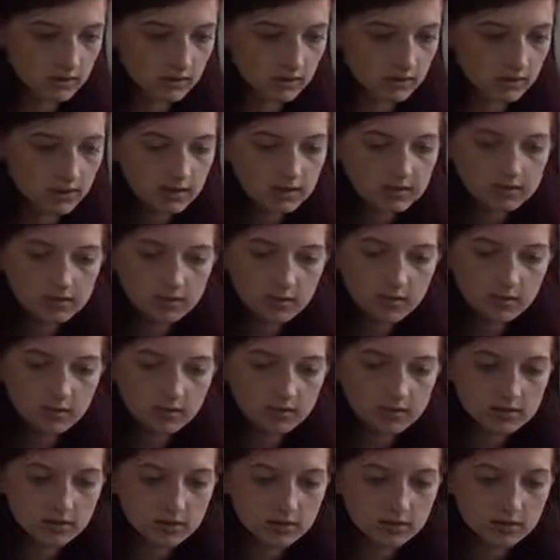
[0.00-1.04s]
It said it
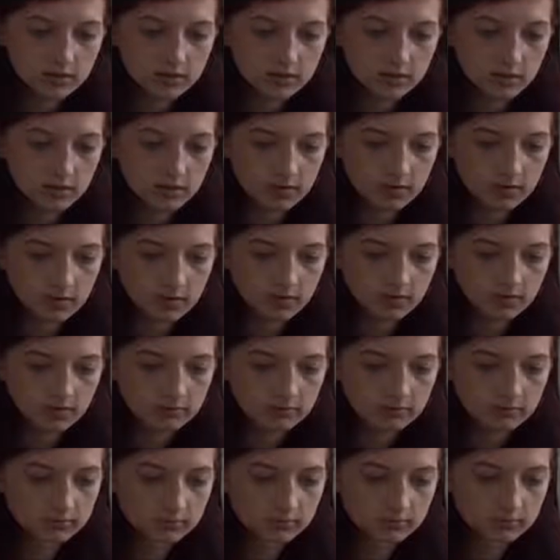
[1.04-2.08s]
was
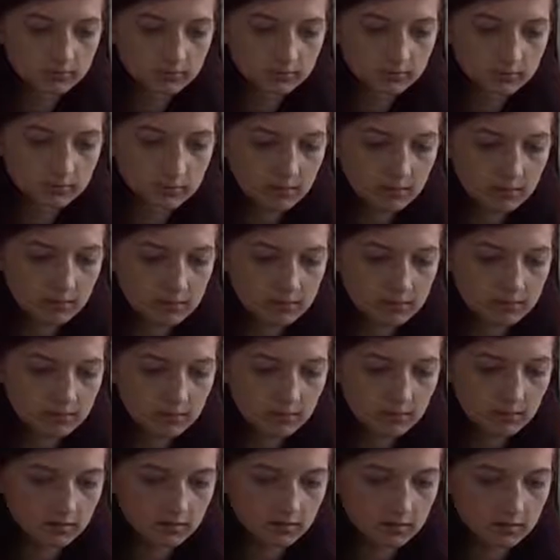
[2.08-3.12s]
uploading. Maybe it's
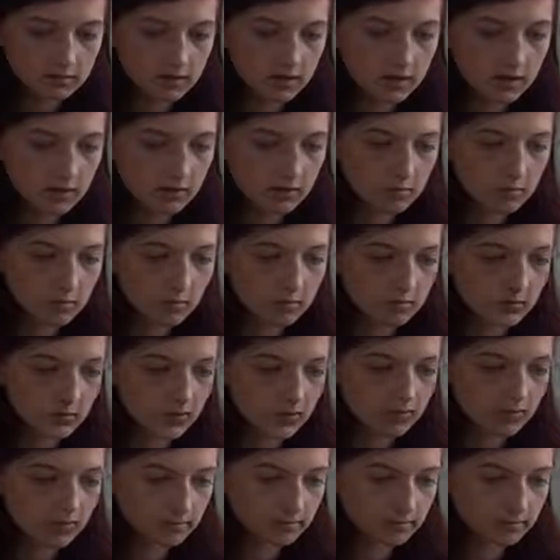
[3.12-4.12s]
not. We'll try it one more time.